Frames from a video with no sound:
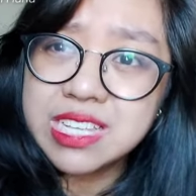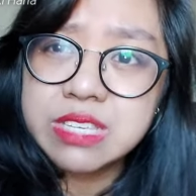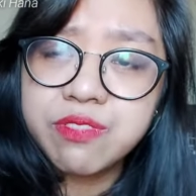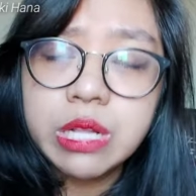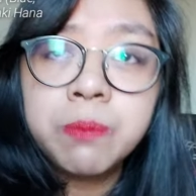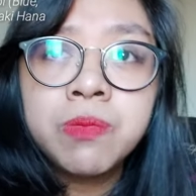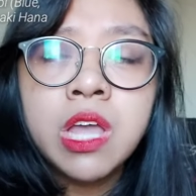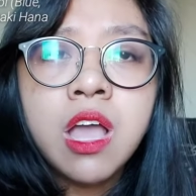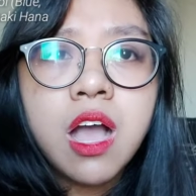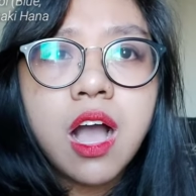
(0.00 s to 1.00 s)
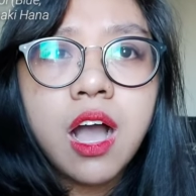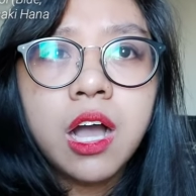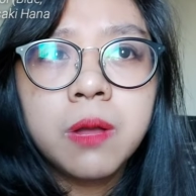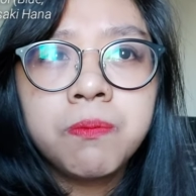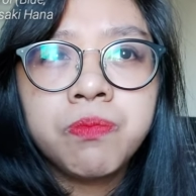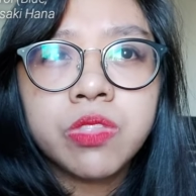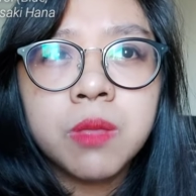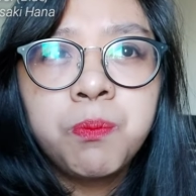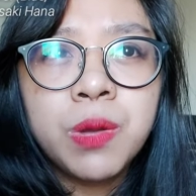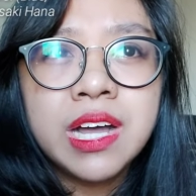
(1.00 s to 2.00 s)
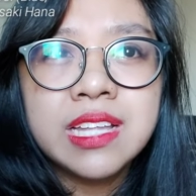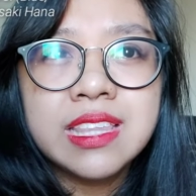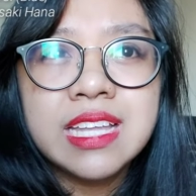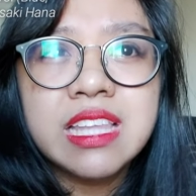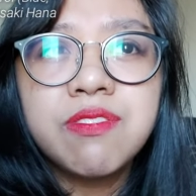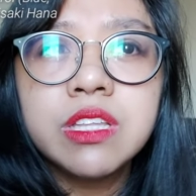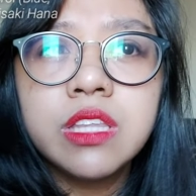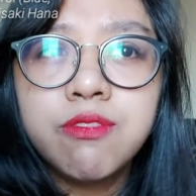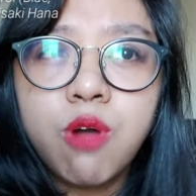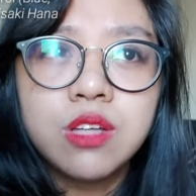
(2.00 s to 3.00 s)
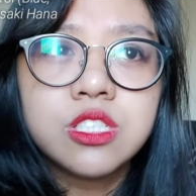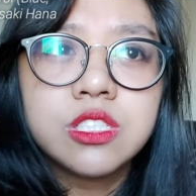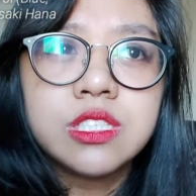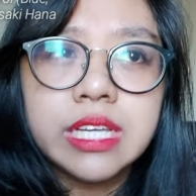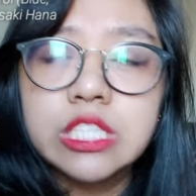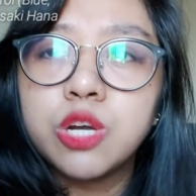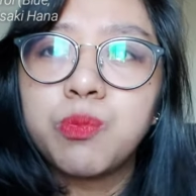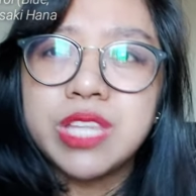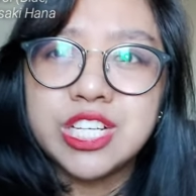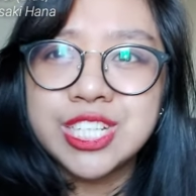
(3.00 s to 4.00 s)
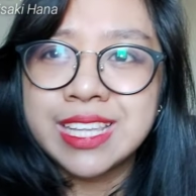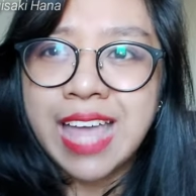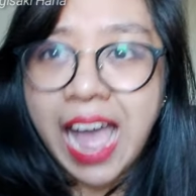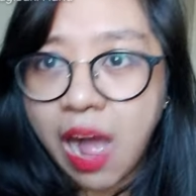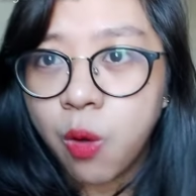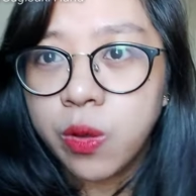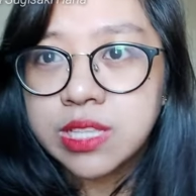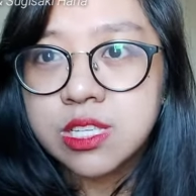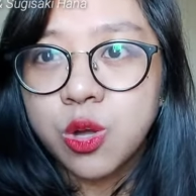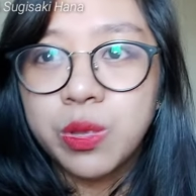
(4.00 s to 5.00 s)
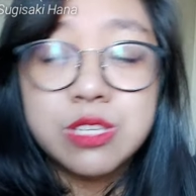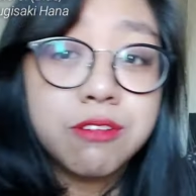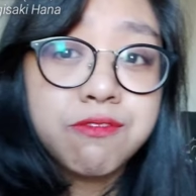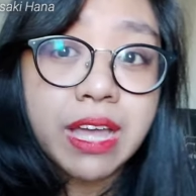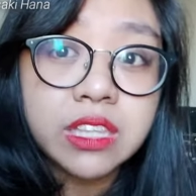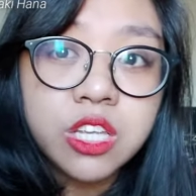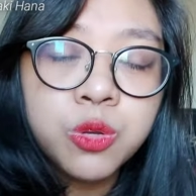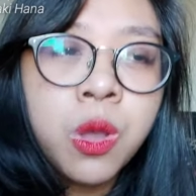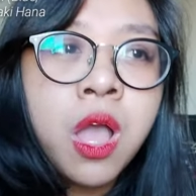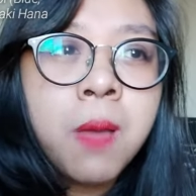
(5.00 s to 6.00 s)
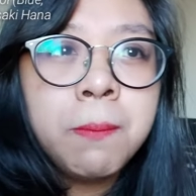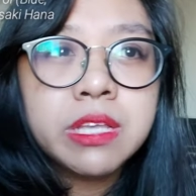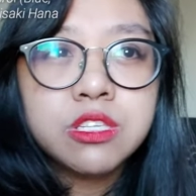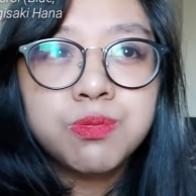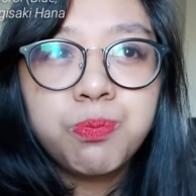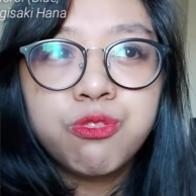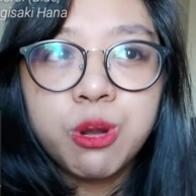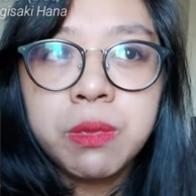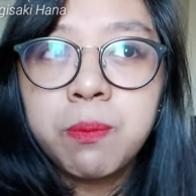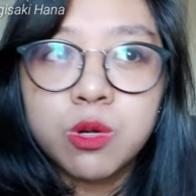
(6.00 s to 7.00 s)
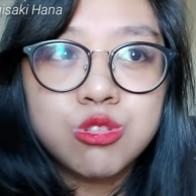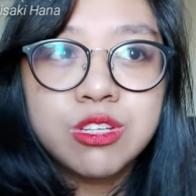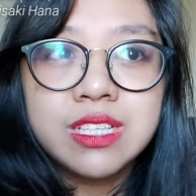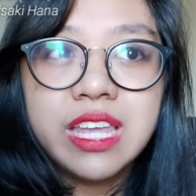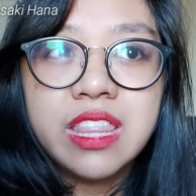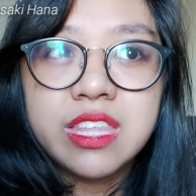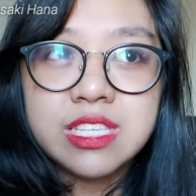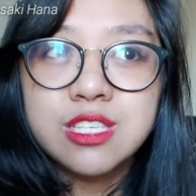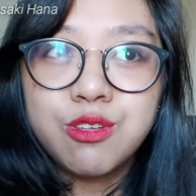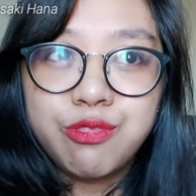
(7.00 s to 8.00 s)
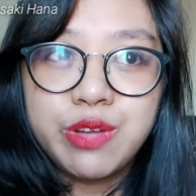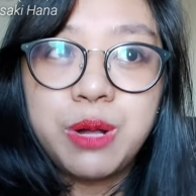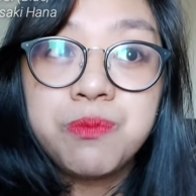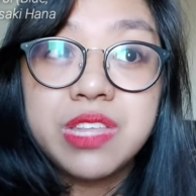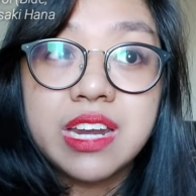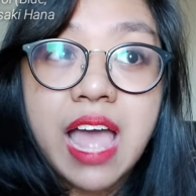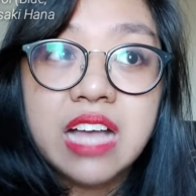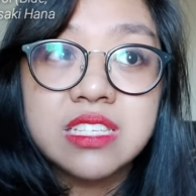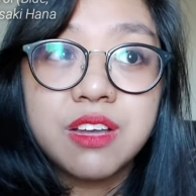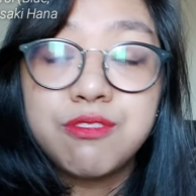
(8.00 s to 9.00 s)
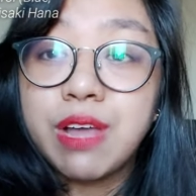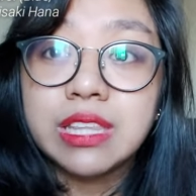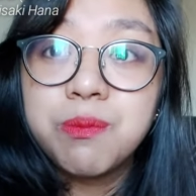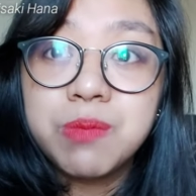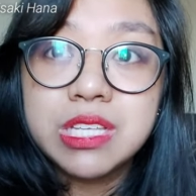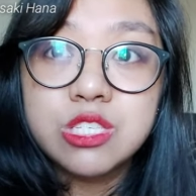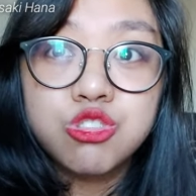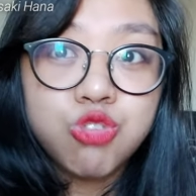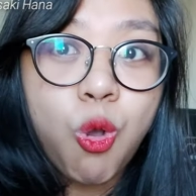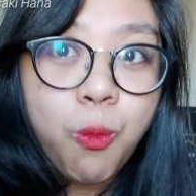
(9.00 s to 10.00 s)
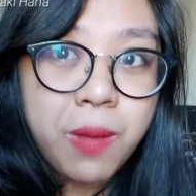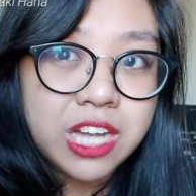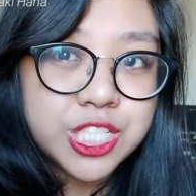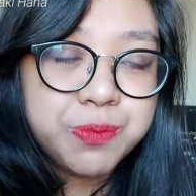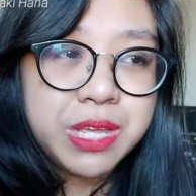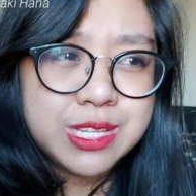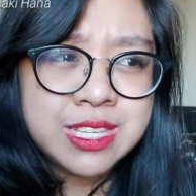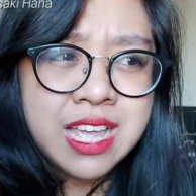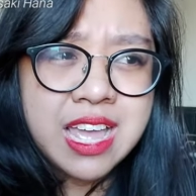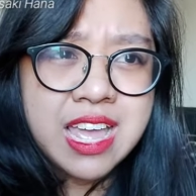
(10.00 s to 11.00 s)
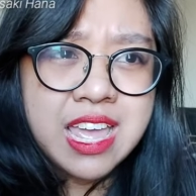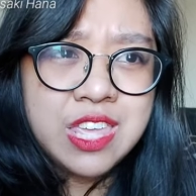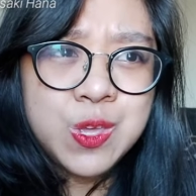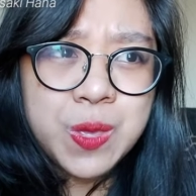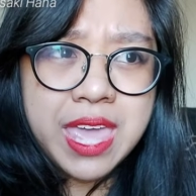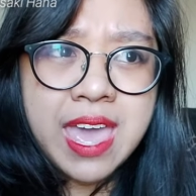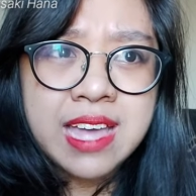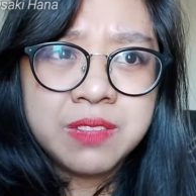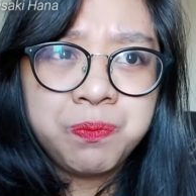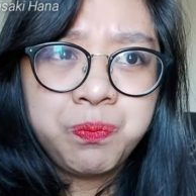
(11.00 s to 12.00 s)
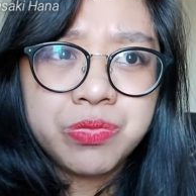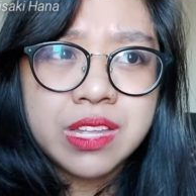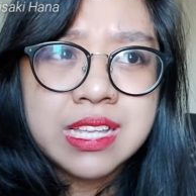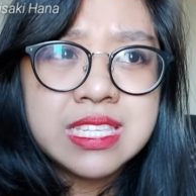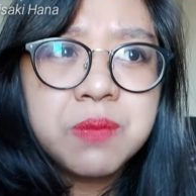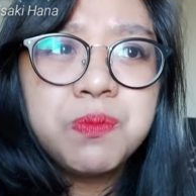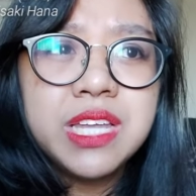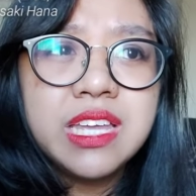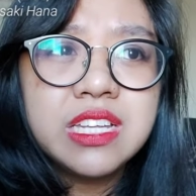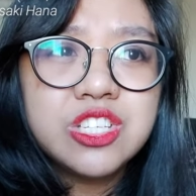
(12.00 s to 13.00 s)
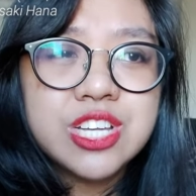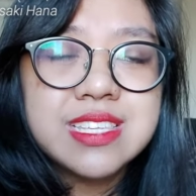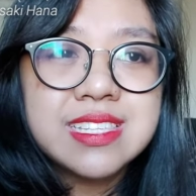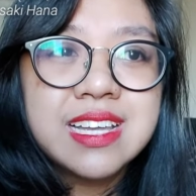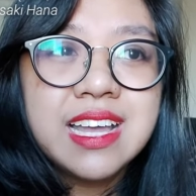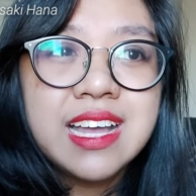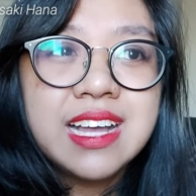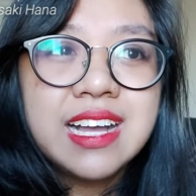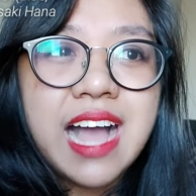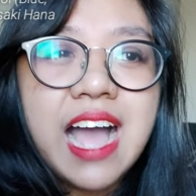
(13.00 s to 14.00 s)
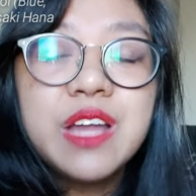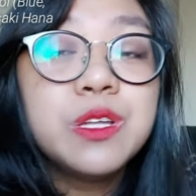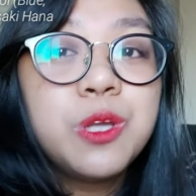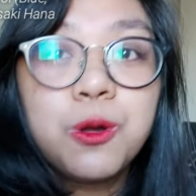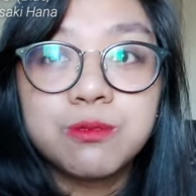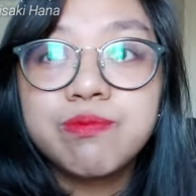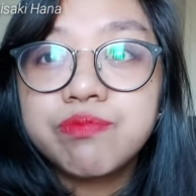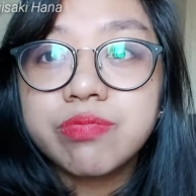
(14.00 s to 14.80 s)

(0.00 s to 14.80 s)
this film. But it definitely falls on the interpretation and how it's going to affect you. Because for me personally, this is a film that has affected me so much. Because you can simply just, I don't know,